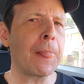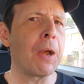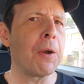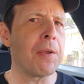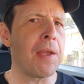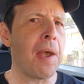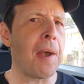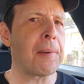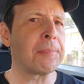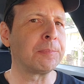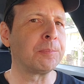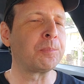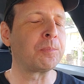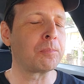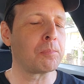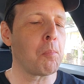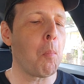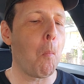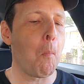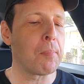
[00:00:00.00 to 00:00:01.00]
yeah,
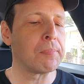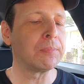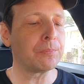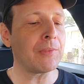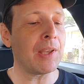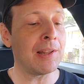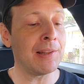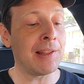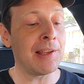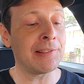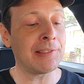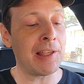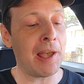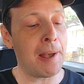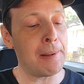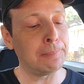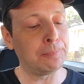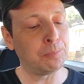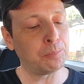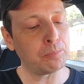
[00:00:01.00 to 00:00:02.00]
I like
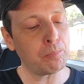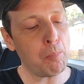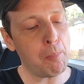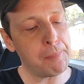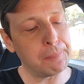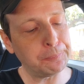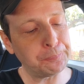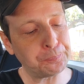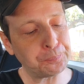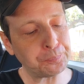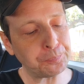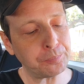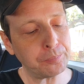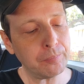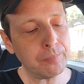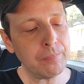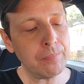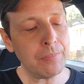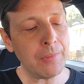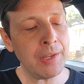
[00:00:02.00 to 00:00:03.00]
that.
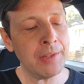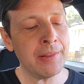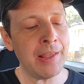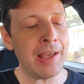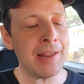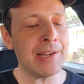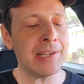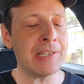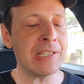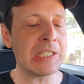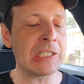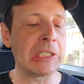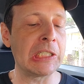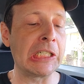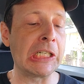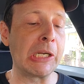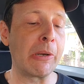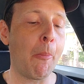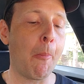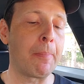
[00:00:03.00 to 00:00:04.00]
That is
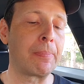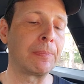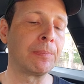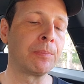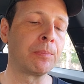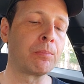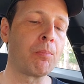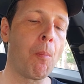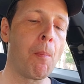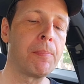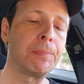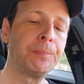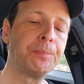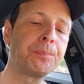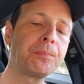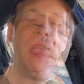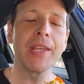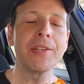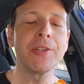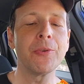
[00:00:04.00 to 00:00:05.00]
good.
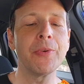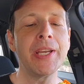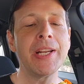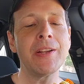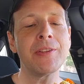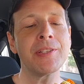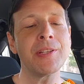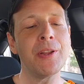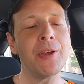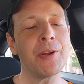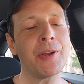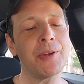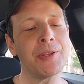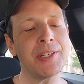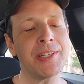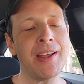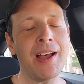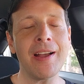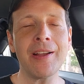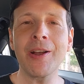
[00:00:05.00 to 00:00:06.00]
Doritos
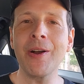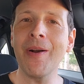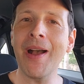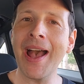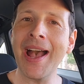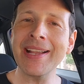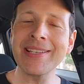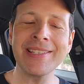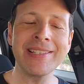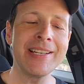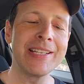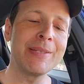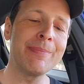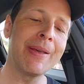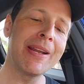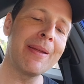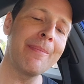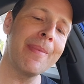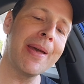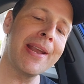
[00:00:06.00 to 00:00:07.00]
Locos Taco action. It's
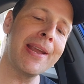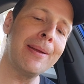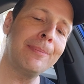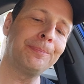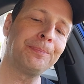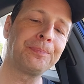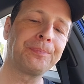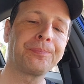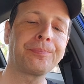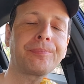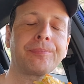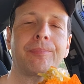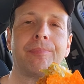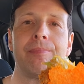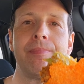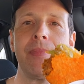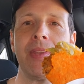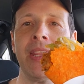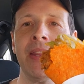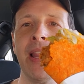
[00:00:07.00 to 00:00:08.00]
been a minute.
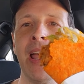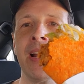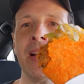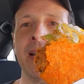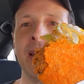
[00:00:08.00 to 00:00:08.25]
That